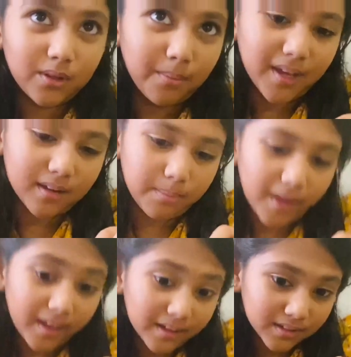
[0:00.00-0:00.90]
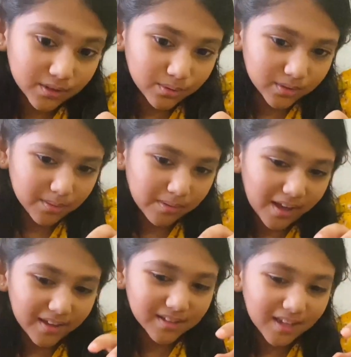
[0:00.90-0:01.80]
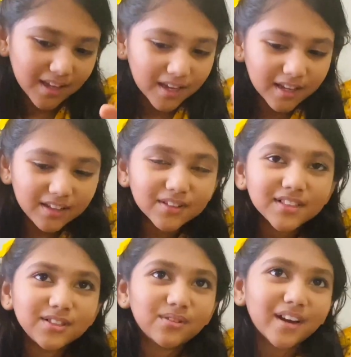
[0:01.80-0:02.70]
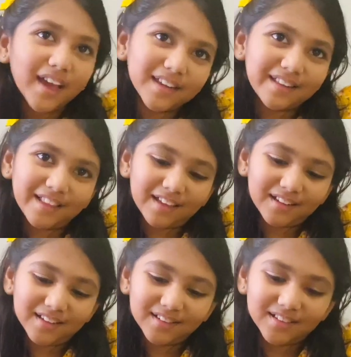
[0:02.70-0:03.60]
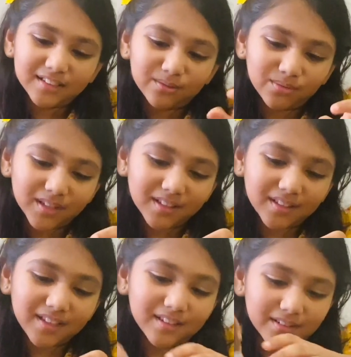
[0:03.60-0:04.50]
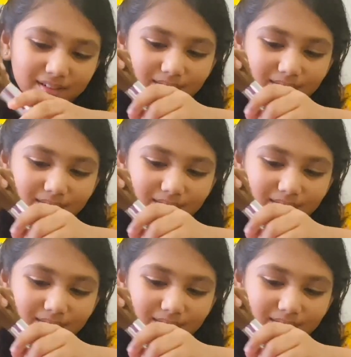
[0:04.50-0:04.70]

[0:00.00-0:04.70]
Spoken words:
makeup and school supplies, and you can store anything in it. It's really good.